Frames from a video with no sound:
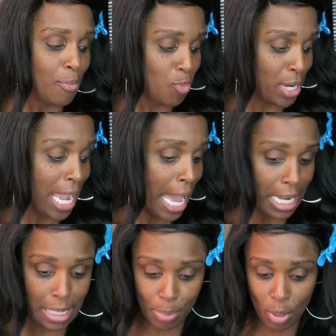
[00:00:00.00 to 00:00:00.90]

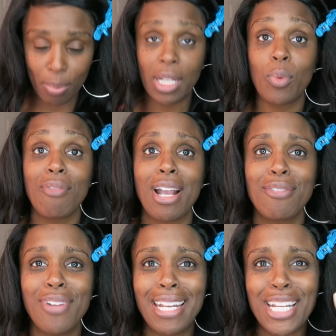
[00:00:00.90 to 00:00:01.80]
Rihanna's Beauty Blender, wherever I
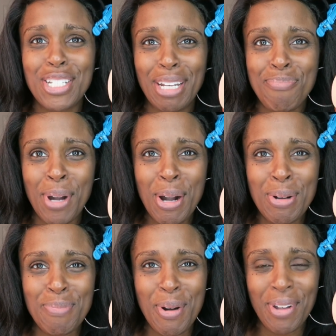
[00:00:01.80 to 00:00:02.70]
can find that shit,
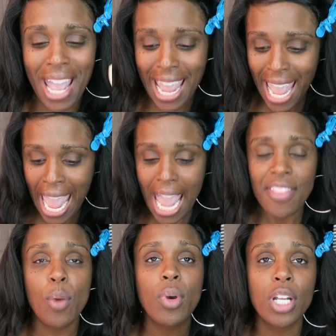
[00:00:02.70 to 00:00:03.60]
boom, okay?
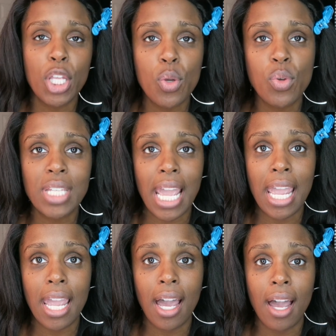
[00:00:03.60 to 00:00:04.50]
And then we're gonna use
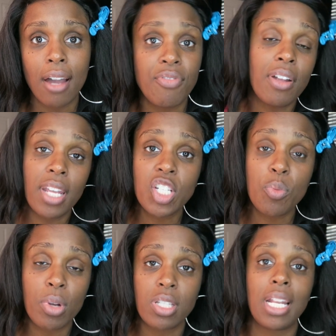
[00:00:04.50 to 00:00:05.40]
a uh,
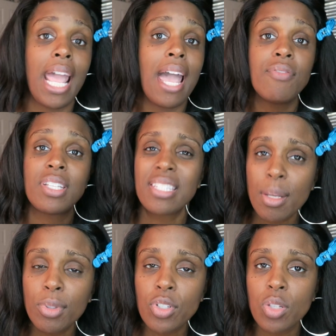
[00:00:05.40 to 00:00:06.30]
foundation brush that I have that's
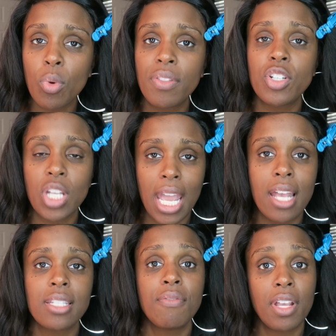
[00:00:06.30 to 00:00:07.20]
similar to the one that she
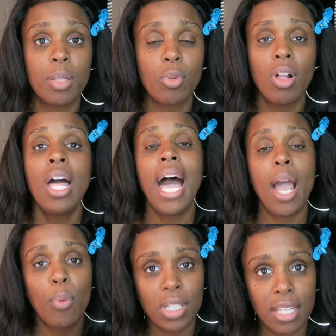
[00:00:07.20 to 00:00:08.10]
has available.
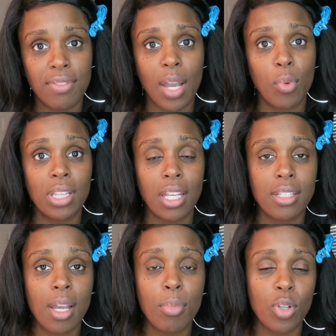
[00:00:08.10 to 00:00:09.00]
I will leave that one
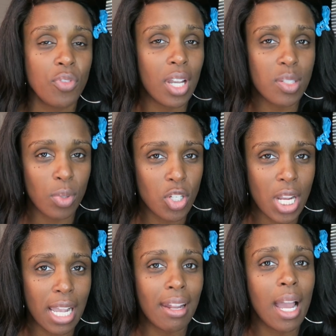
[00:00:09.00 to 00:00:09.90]
link down below if you guys wanna
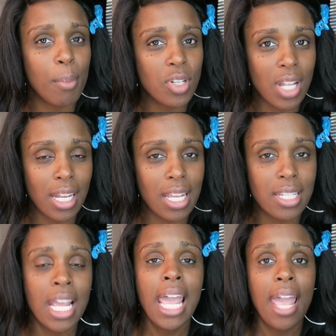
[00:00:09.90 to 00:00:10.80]
check out how much that
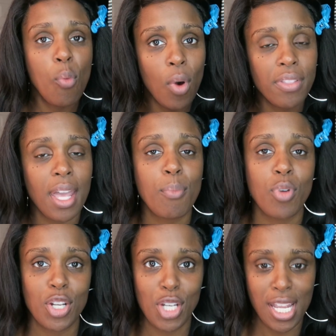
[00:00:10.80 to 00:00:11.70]
is and what that
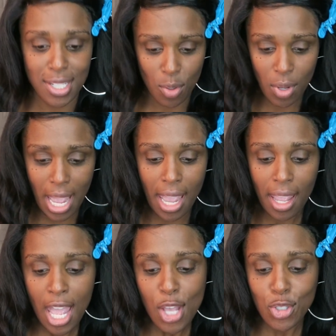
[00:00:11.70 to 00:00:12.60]
brush is,
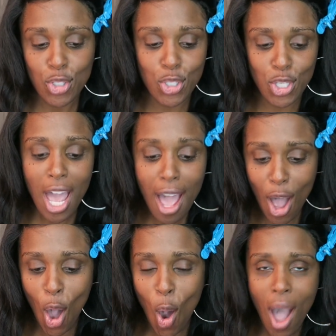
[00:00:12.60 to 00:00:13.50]
okay? So,
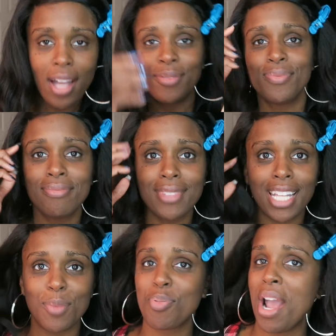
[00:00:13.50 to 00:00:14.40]

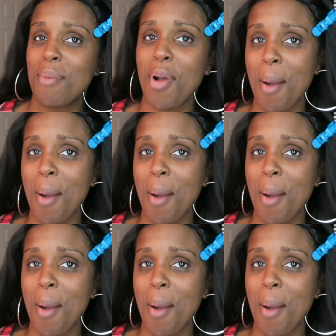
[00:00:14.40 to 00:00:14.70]
got the primer